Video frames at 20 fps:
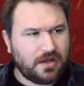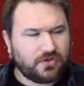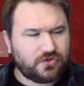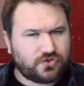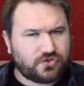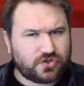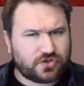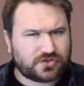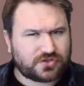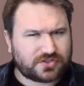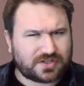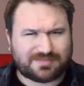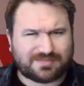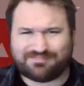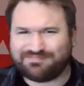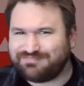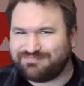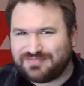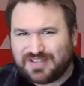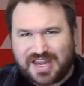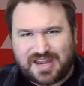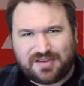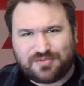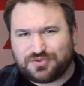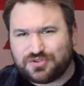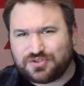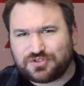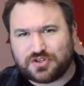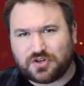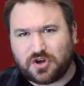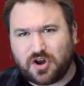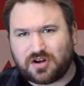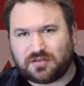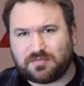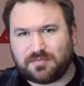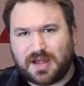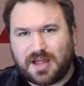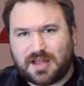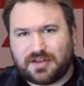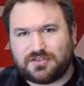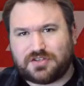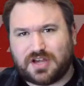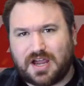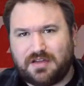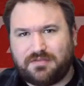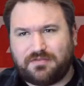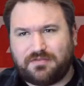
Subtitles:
It was just an odd match.